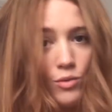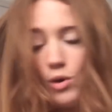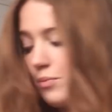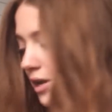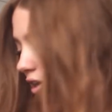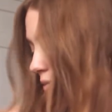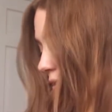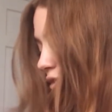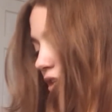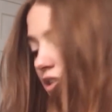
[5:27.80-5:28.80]
I didn't want my hair
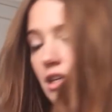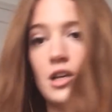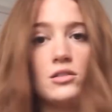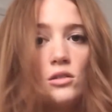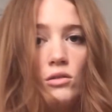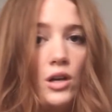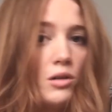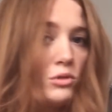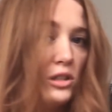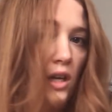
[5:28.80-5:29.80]
to be straight today, so
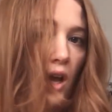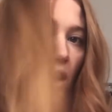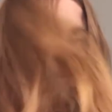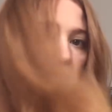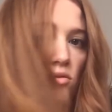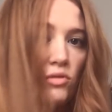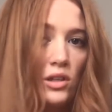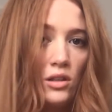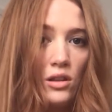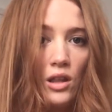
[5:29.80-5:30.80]
now I'm just gonna have this
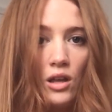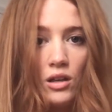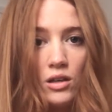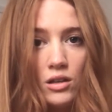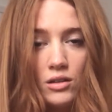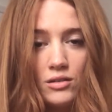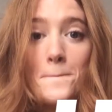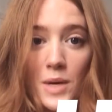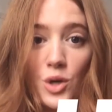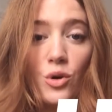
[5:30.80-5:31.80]
freaking thing.
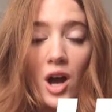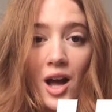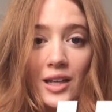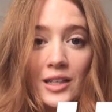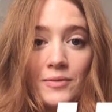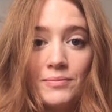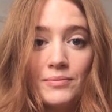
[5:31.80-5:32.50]
Manuka Honey.